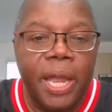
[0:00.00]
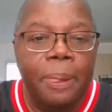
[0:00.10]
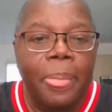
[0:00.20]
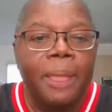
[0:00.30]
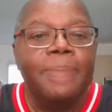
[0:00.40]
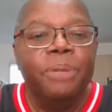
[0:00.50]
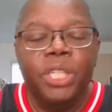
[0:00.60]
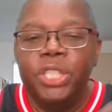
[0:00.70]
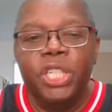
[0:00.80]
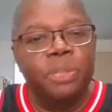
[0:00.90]
Okay,
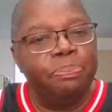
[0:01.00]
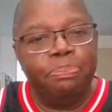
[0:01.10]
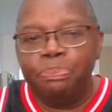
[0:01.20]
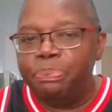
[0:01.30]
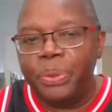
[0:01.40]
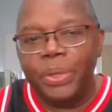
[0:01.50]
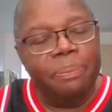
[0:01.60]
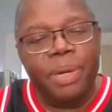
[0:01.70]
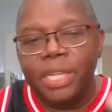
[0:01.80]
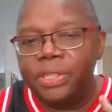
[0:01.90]
it just pretty
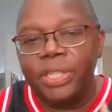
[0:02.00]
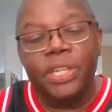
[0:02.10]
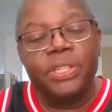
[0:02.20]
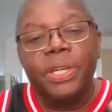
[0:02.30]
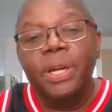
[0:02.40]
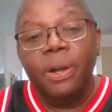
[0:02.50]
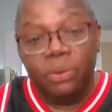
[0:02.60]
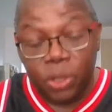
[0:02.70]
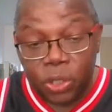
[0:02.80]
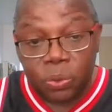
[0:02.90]
much says
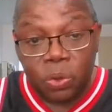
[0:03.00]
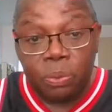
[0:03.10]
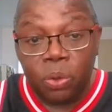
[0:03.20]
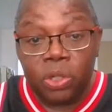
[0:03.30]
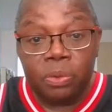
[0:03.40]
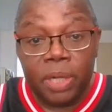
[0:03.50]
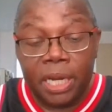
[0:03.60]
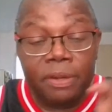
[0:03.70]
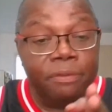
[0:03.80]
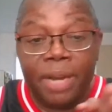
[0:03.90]
this group goes,
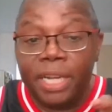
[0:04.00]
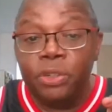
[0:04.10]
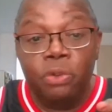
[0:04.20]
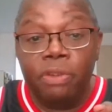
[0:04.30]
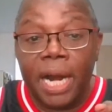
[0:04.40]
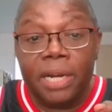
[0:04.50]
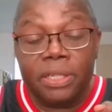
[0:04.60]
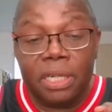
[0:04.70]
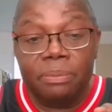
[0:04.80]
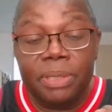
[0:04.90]
every new
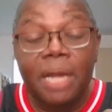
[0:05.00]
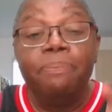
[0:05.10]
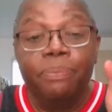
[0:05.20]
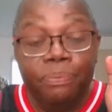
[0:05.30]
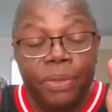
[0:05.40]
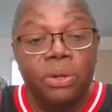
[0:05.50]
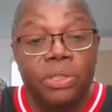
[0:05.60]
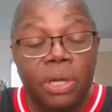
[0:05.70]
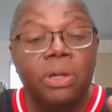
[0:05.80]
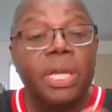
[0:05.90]
virus comes out, they're
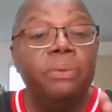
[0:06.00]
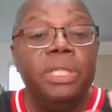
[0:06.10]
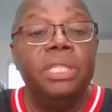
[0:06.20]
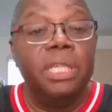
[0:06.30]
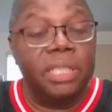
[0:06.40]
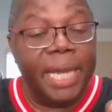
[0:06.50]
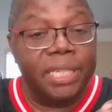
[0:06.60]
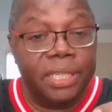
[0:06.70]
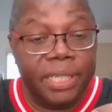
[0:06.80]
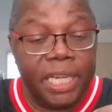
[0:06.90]
gonna say, okay, we need to
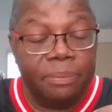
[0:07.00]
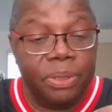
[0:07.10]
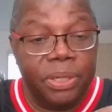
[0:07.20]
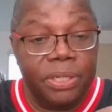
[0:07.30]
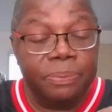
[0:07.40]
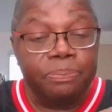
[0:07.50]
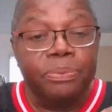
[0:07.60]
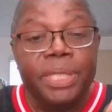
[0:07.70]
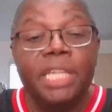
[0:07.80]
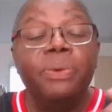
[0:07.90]
attach the name to this.
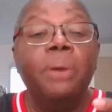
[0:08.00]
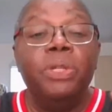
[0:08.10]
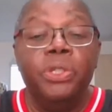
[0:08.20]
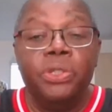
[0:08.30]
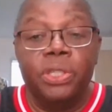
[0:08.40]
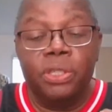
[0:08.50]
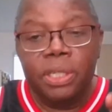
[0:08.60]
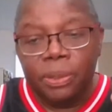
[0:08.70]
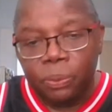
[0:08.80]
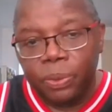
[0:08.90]
That's why when you see
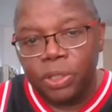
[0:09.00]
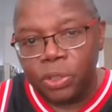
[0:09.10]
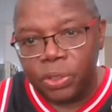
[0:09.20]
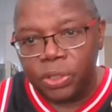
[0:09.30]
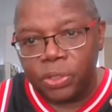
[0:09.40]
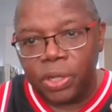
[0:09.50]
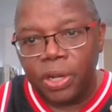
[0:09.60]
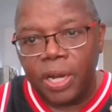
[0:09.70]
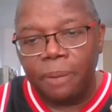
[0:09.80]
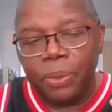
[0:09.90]
this
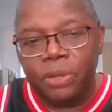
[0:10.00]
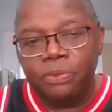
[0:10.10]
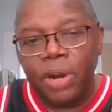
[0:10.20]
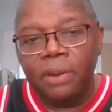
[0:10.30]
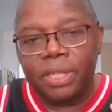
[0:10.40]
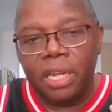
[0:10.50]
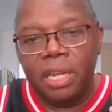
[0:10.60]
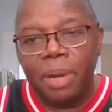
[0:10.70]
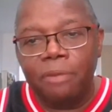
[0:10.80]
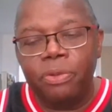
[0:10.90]
this virus
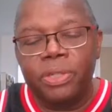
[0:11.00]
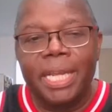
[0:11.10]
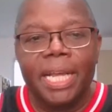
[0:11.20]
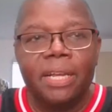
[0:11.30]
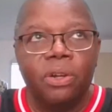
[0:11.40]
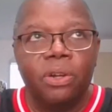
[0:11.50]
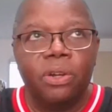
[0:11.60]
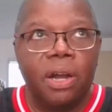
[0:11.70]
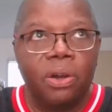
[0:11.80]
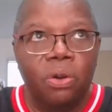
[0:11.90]
came out first, they had
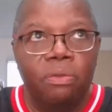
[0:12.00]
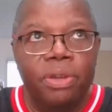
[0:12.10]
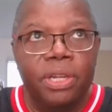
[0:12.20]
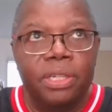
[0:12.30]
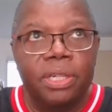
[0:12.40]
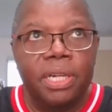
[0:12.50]
COVID,